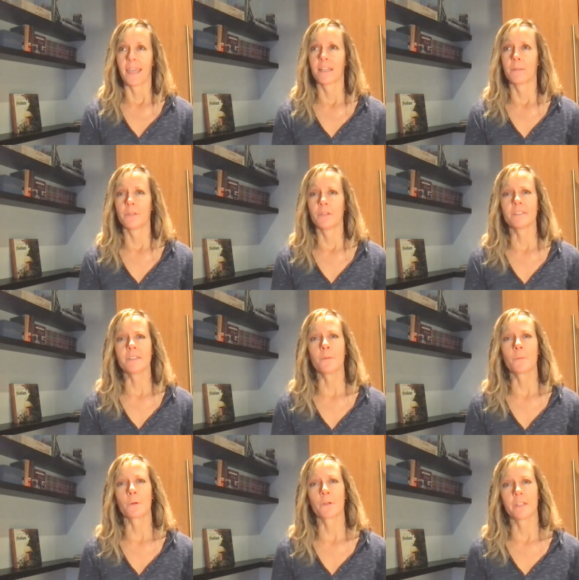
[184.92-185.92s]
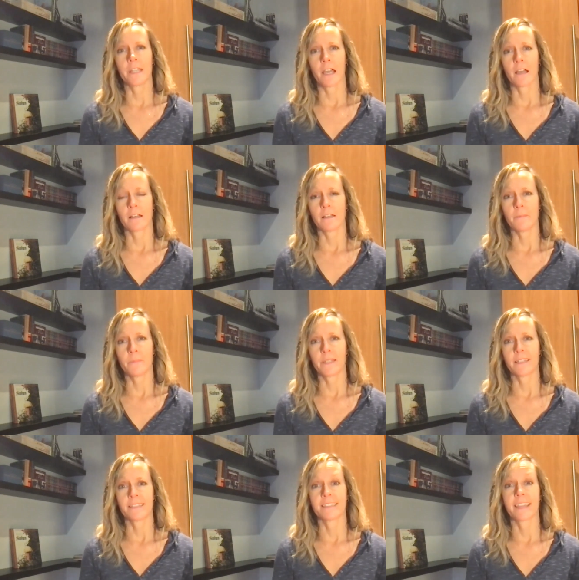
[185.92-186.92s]
And I'm using the word young
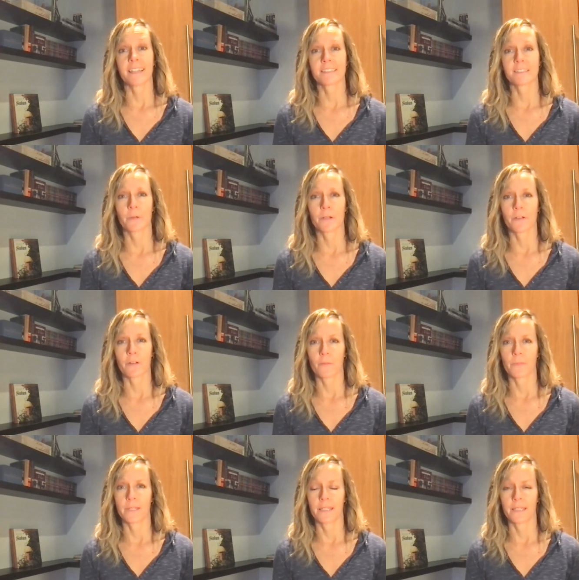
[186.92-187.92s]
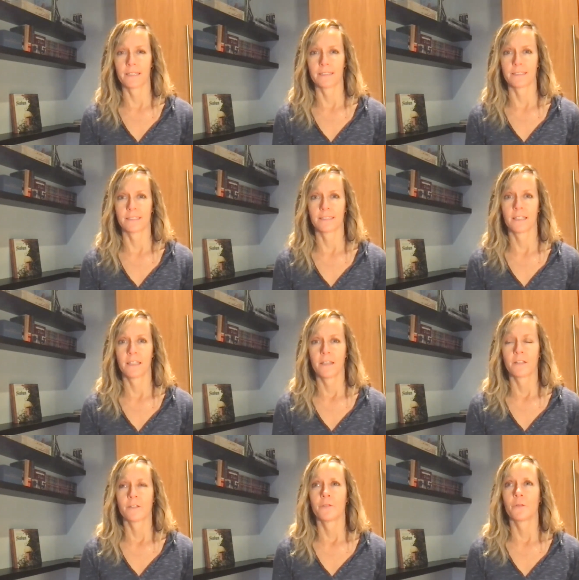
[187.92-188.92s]
because that's where it all begins.
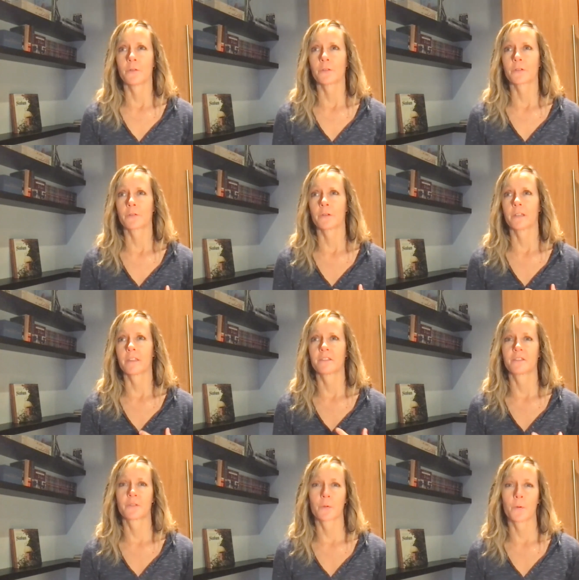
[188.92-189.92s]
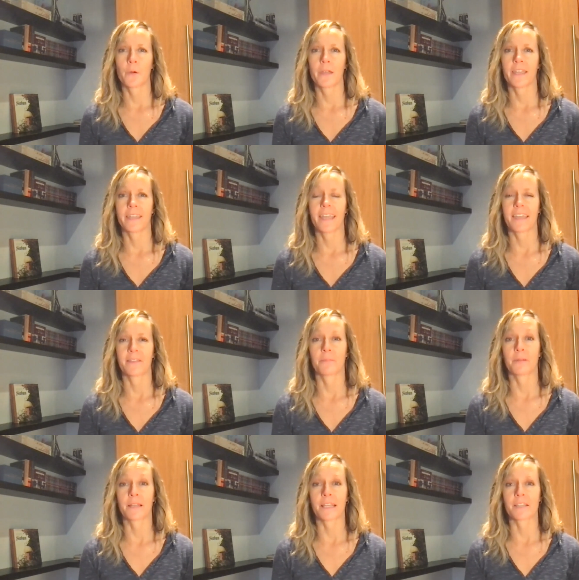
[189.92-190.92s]
Nurturing the joy and the
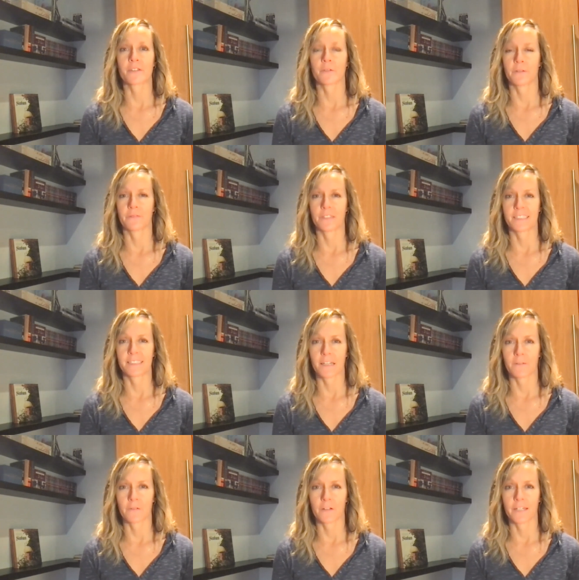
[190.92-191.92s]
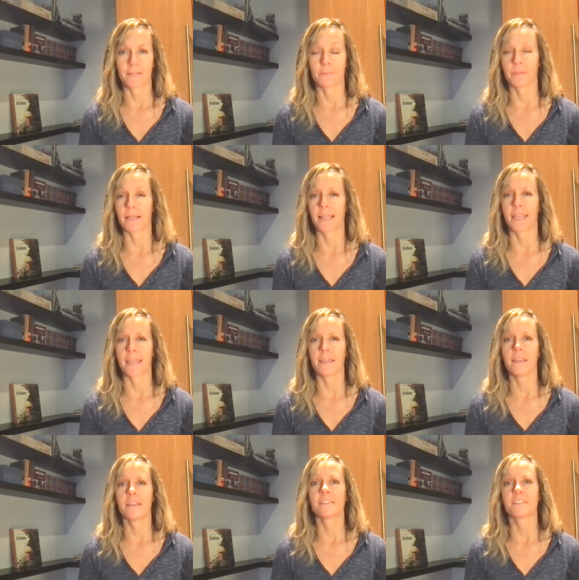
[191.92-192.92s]
pleasure of discovery and
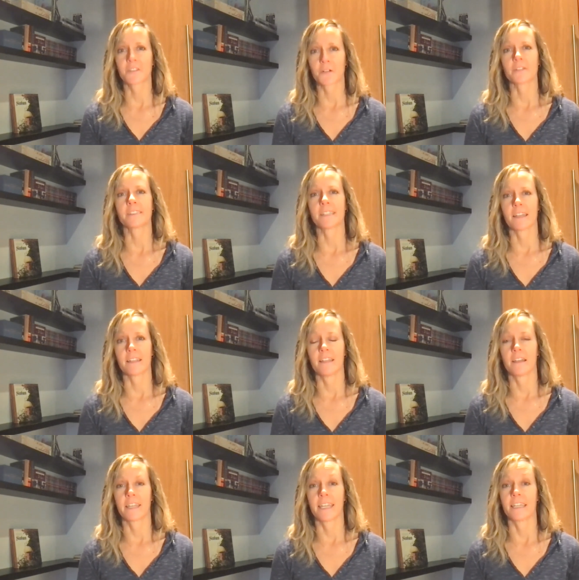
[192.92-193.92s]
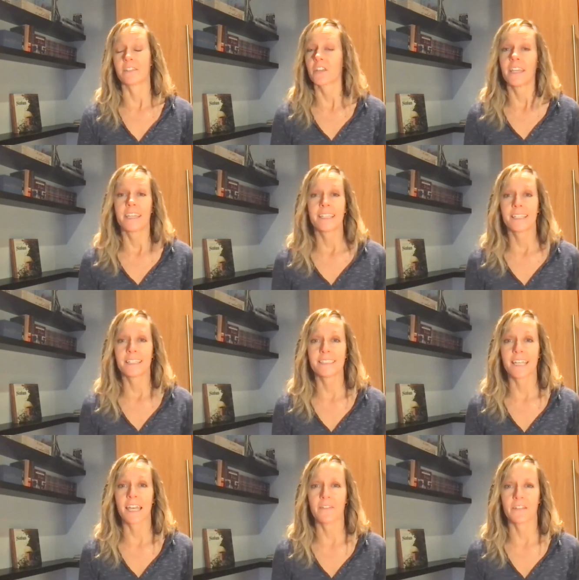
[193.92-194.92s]
play starts at a young age. Kids
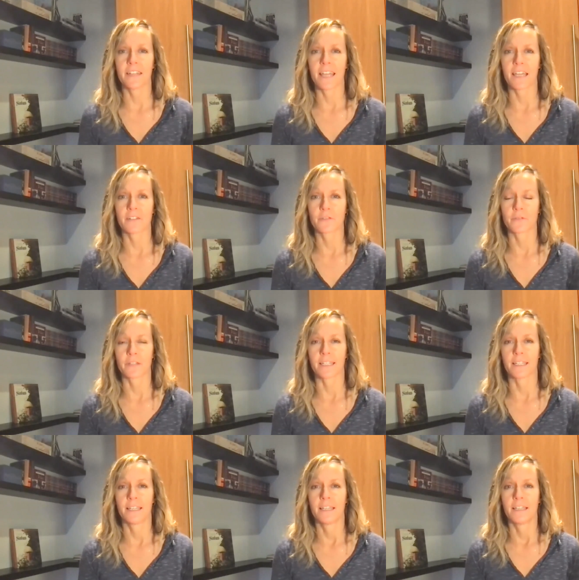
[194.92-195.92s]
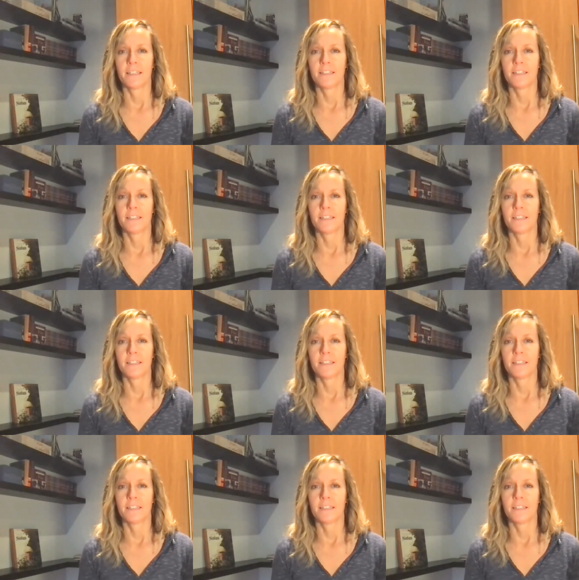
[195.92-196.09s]
have it naturally.